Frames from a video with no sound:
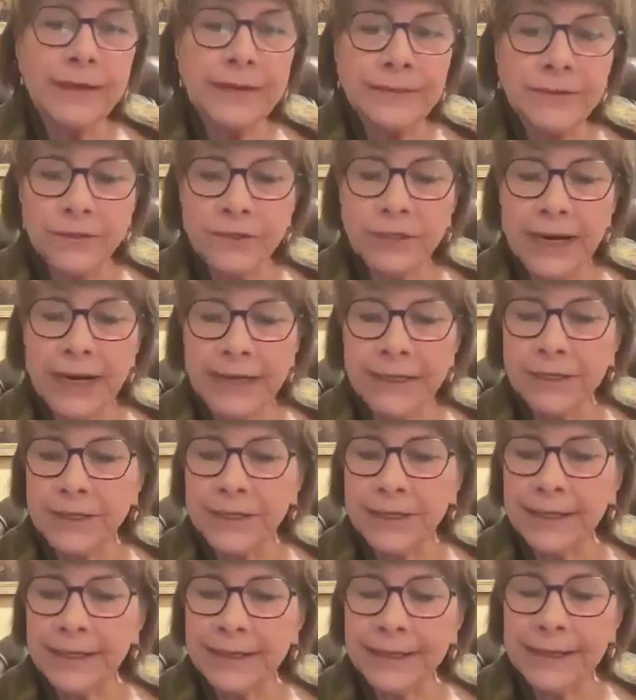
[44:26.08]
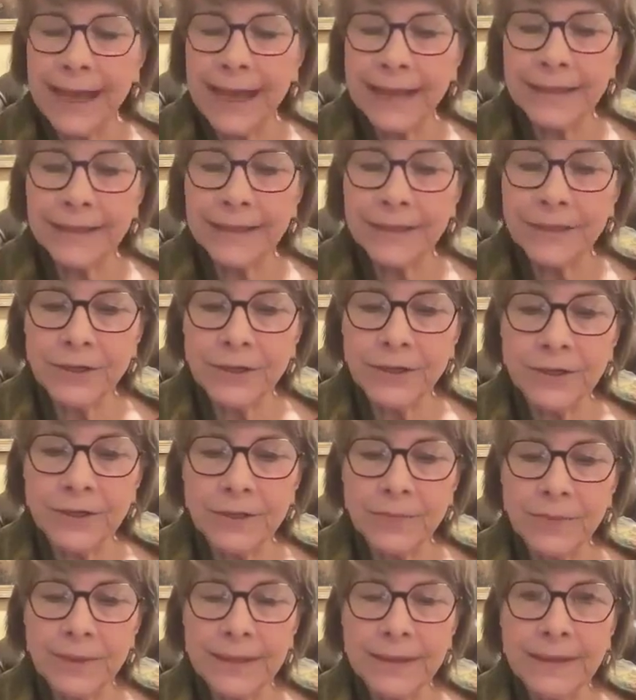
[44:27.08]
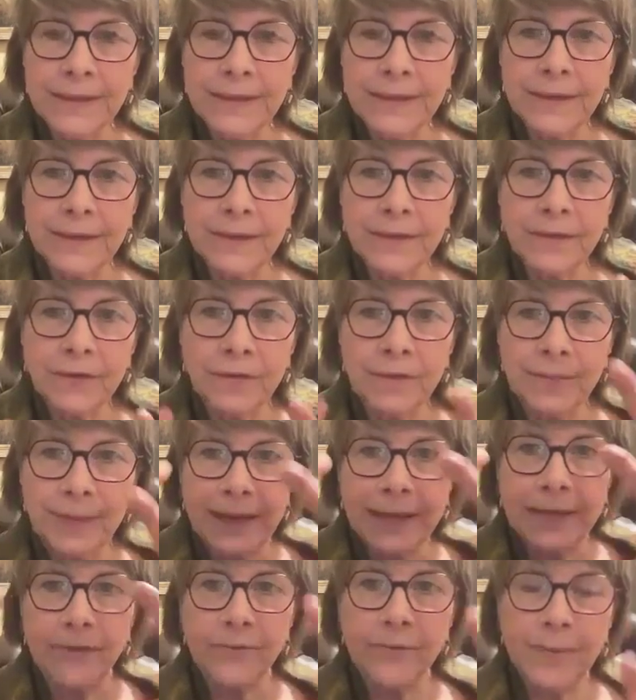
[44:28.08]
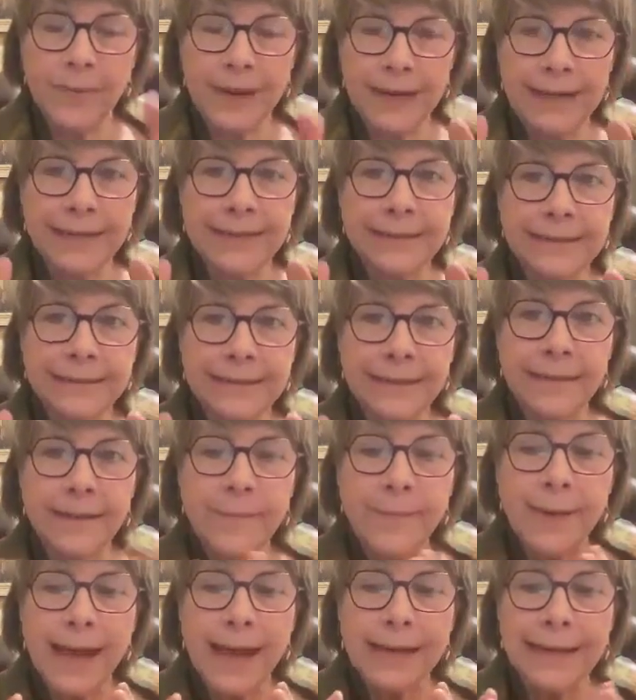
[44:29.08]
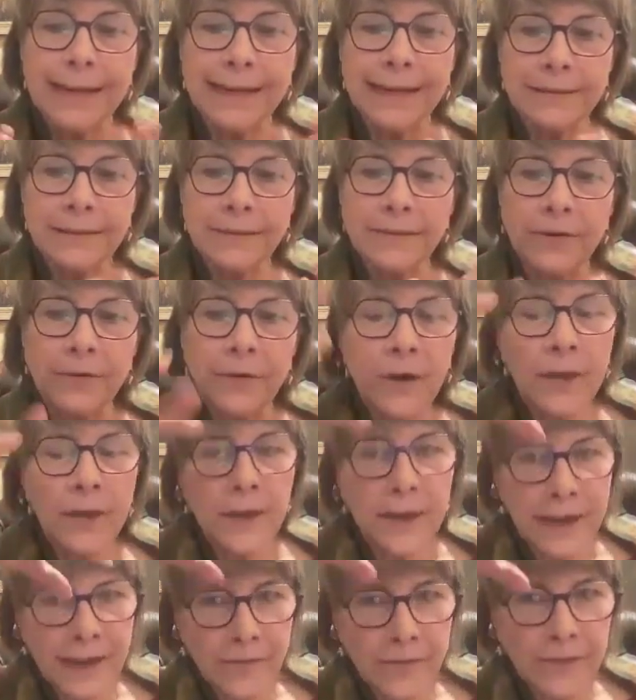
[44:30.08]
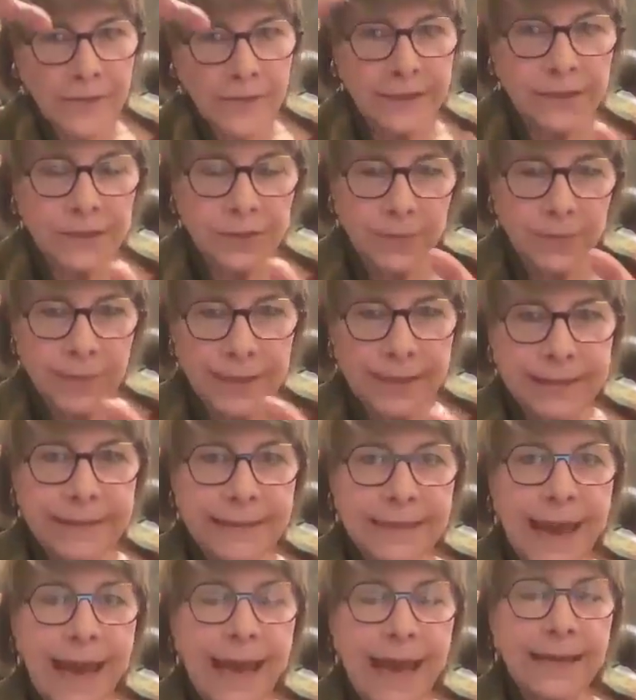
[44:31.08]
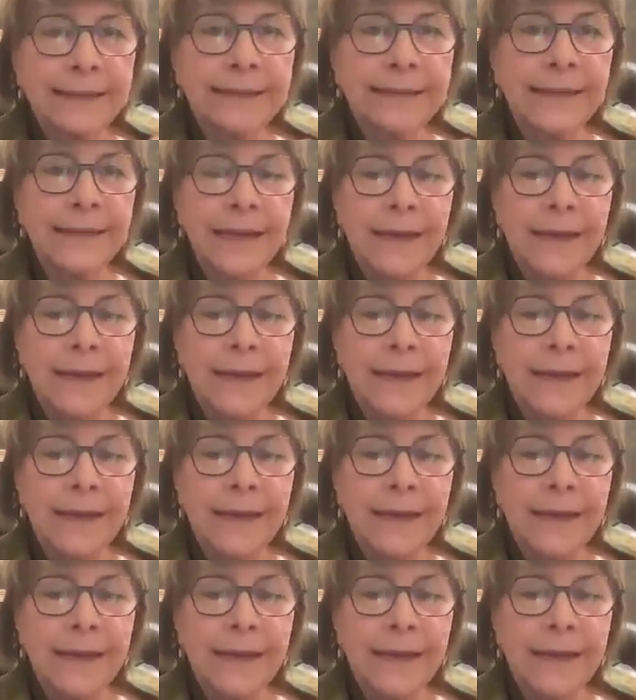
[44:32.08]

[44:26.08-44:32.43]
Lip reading: things are changing in the Catholic Church, but the cremated remain is still a body, so everything should be intact.